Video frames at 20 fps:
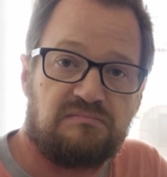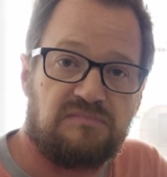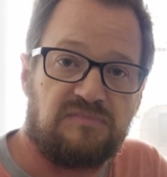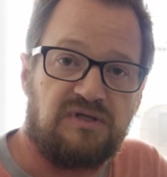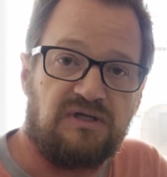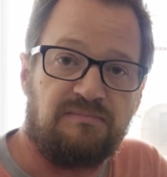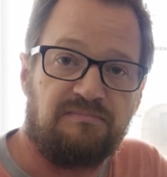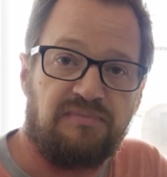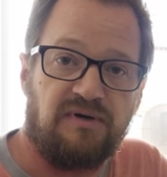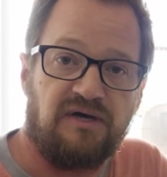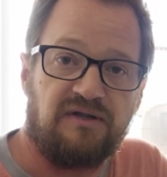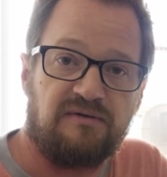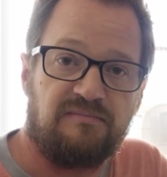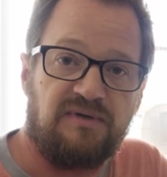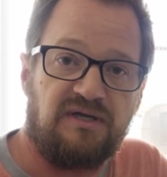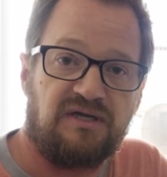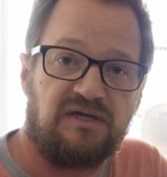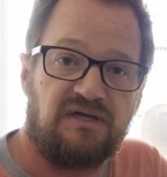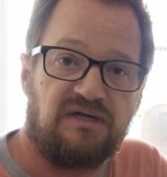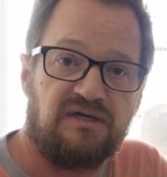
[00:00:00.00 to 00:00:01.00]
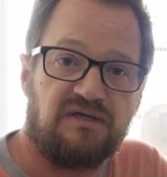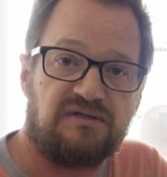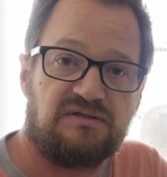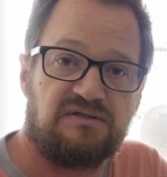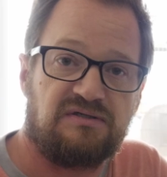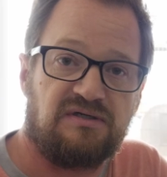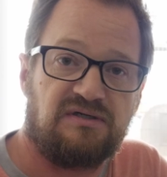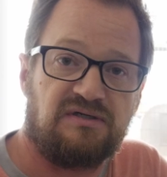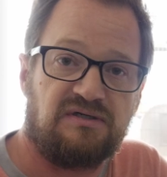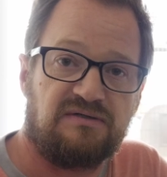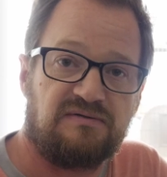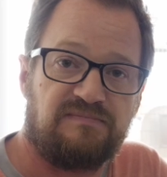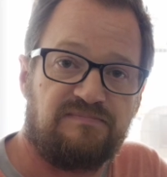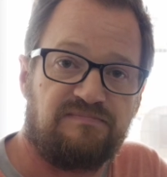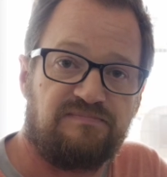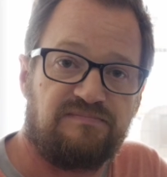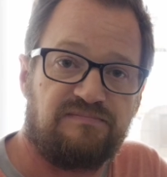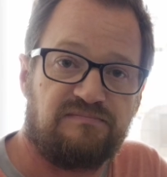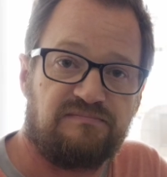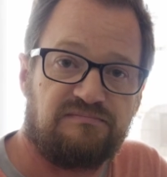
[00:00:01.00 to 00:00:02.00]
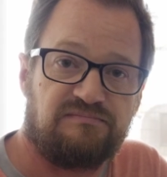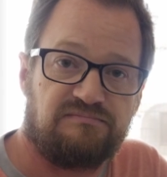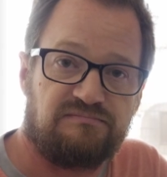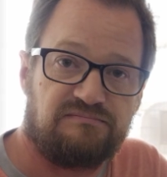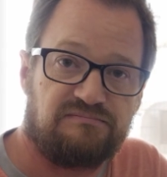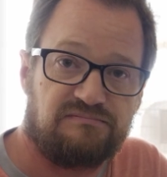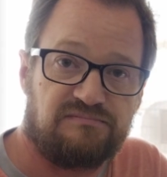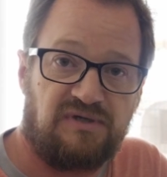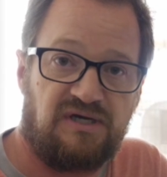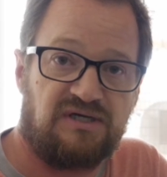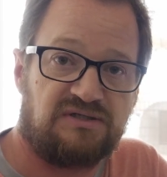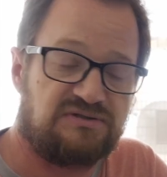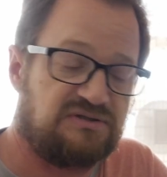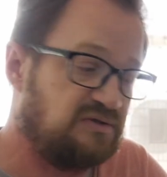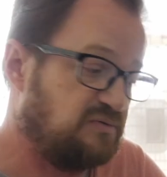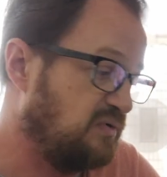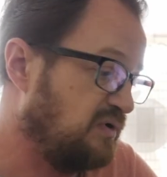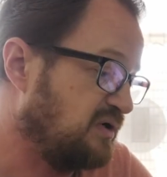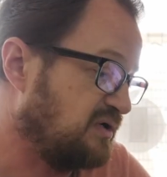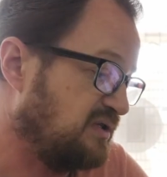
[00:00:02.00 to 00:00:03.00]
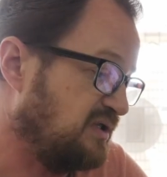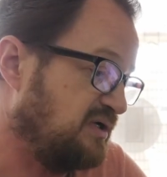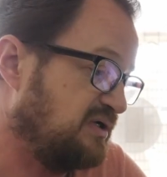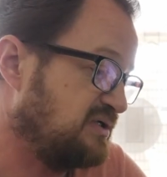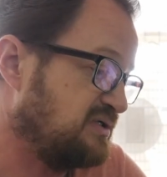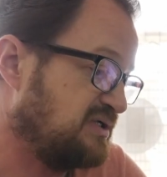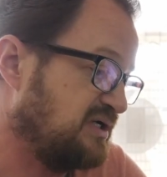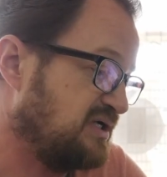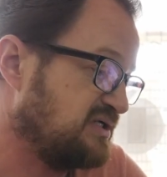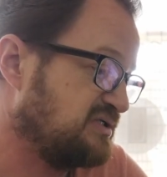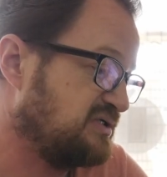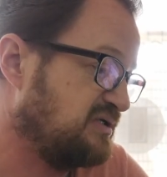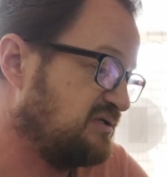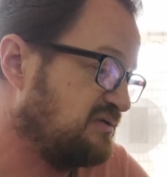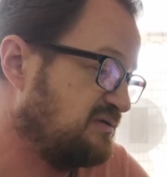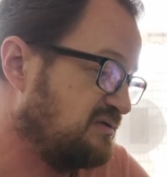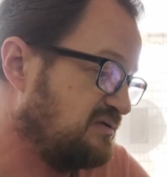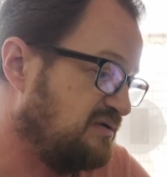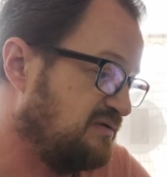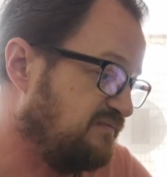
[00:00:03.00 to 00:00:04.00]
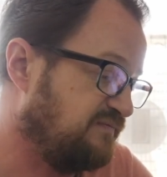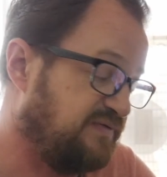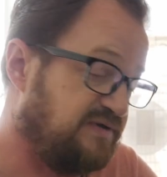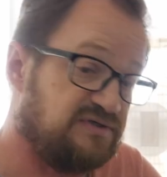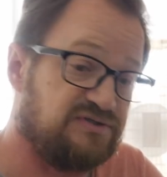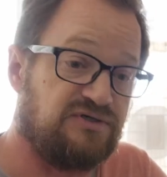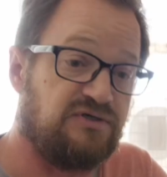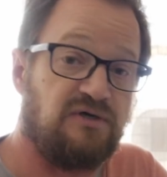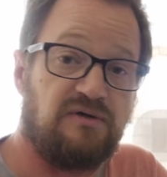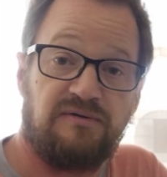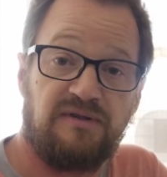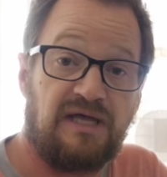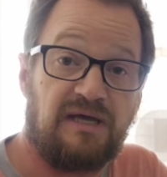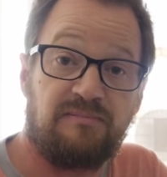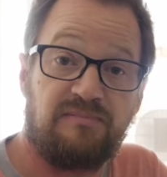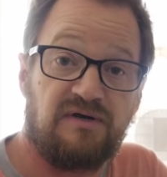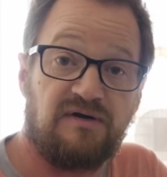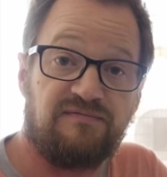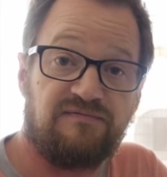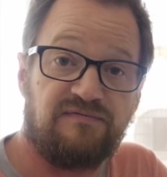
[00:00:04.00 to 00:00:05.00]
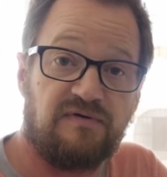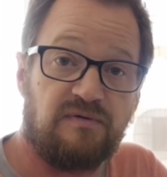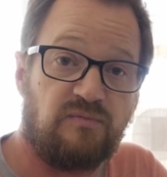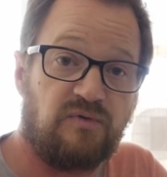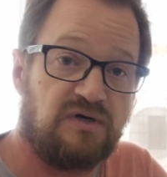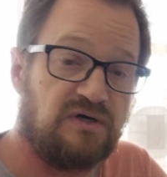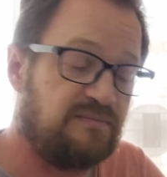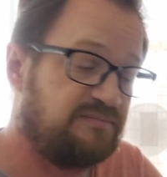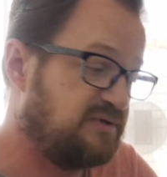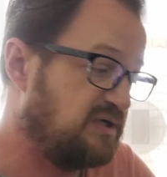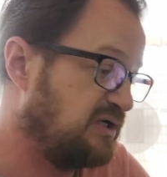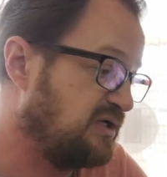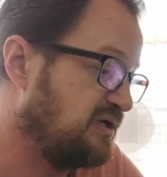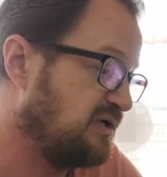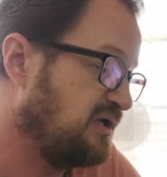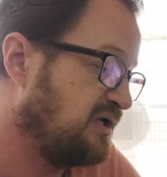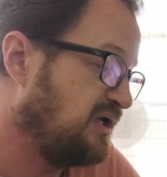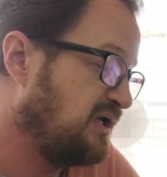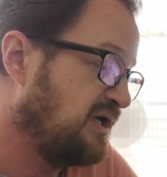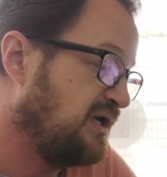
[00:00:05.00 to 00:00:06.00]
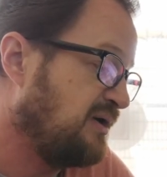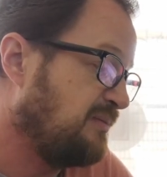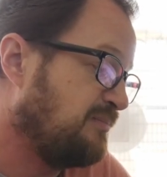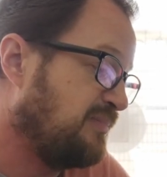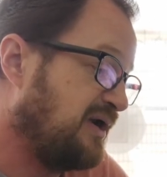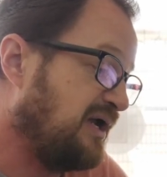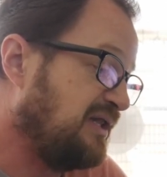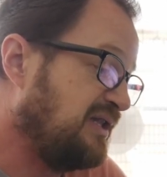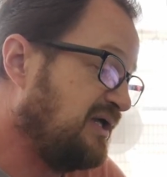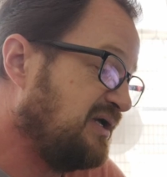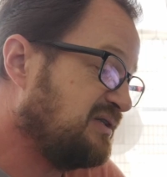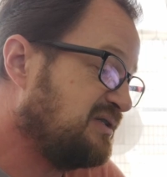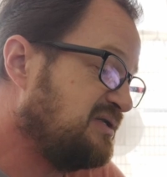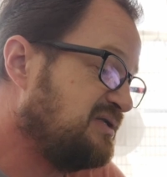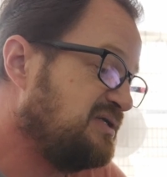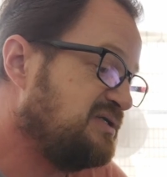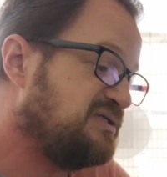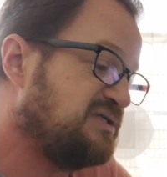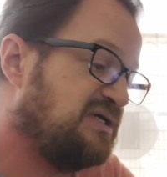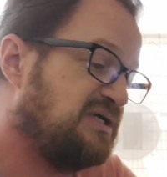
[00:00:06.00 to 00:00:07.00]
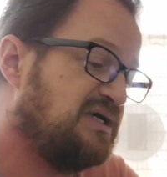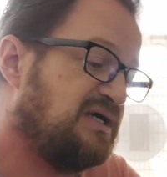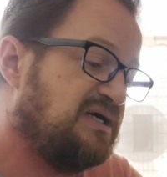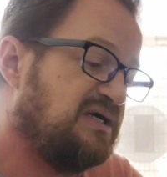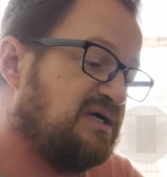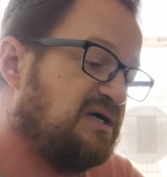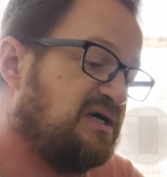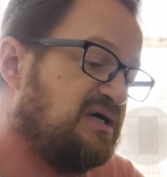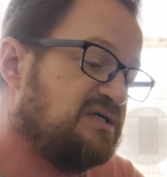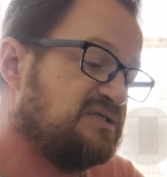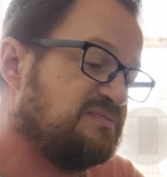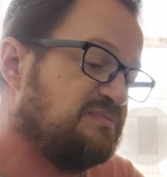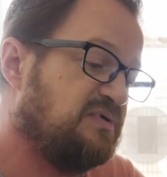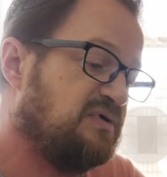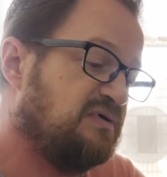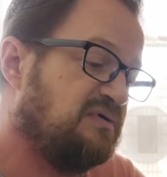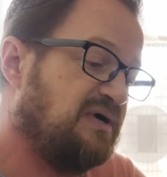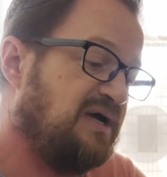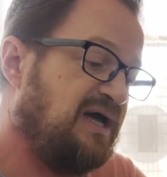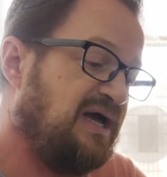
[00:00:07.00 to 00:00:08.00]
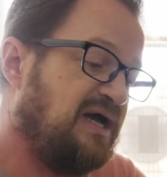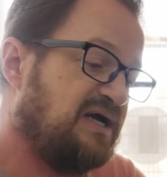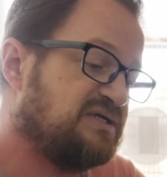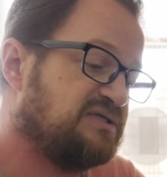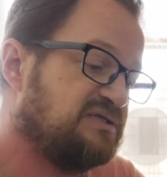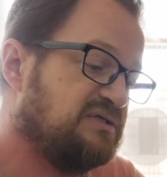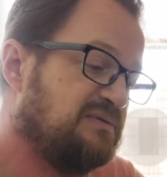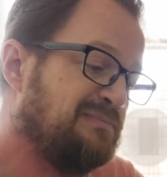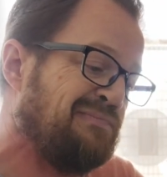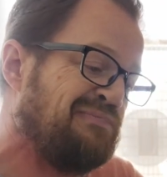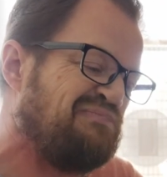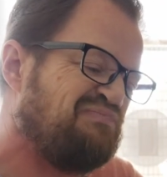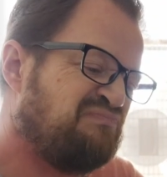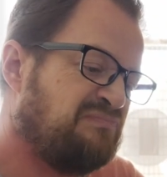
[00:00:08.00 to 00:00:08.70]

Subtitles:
didn't bother making it actually work. They didn't test it. There's not been a firmware update. But I like the DJI Osmo Action